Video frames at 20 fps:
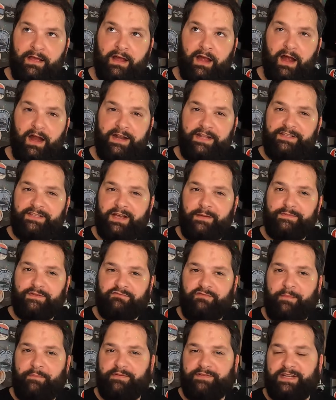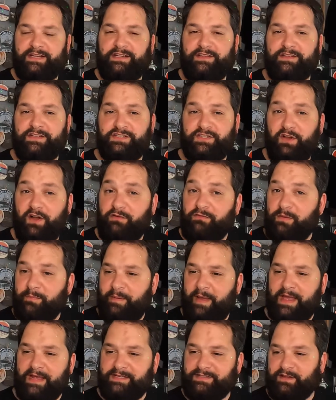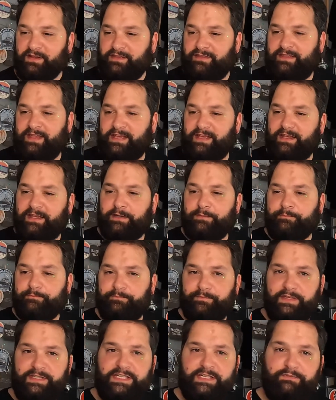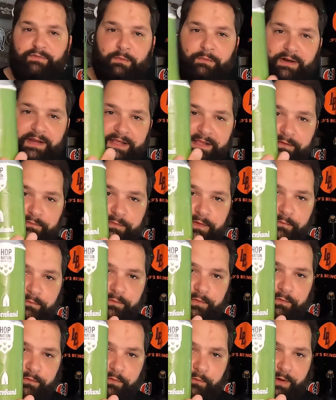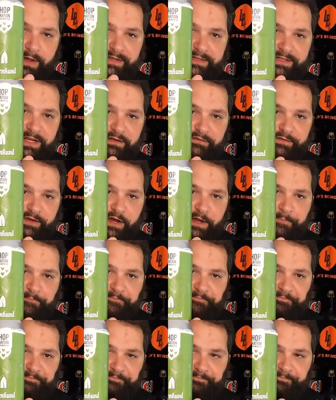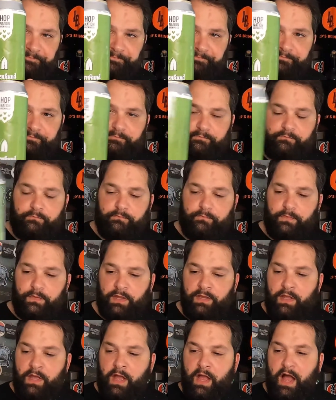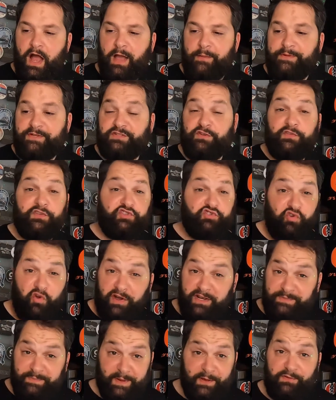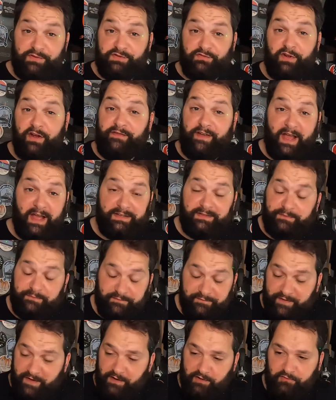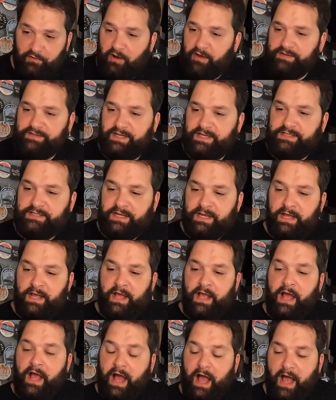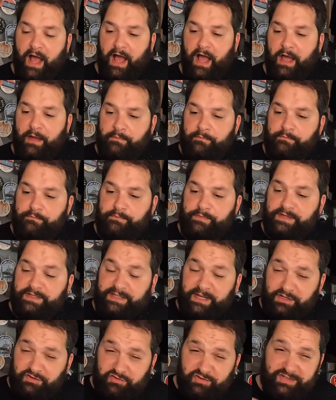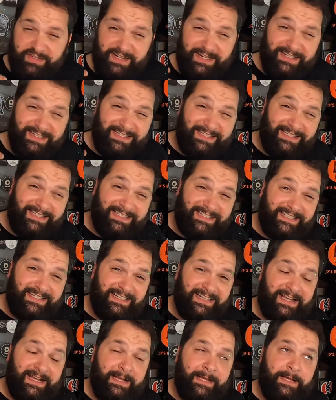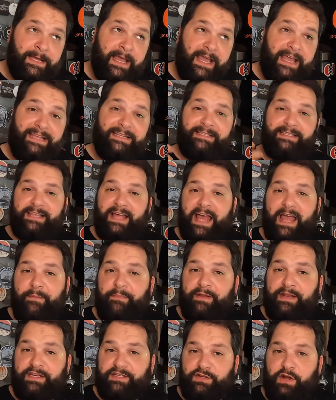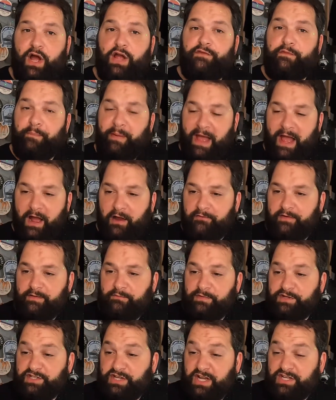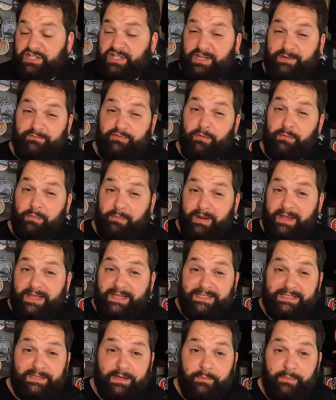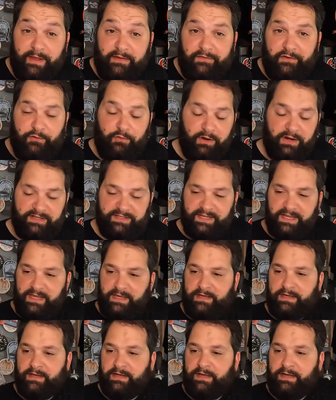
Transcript: and in terms of representing the style the best, I think this is probably the one so far. It's not the driest Pilsner I've had, granted. The citrus it's there, but it's not overpowering, which actually probably is a bit of a quality.